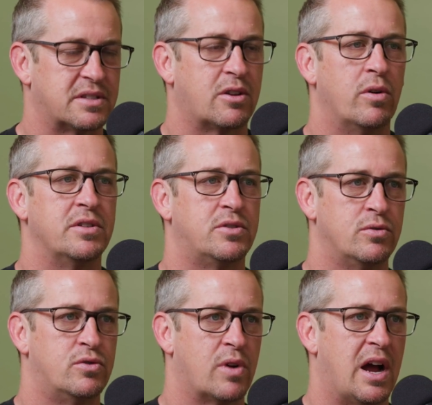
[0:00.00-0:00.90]
it's going
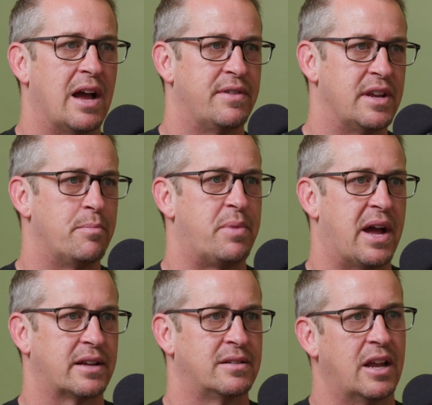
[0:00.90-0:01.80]
to drive and
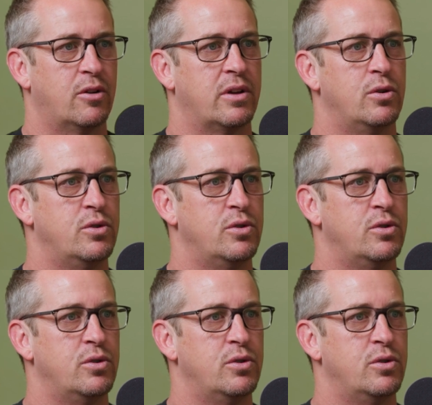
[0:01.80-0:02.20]
impact not only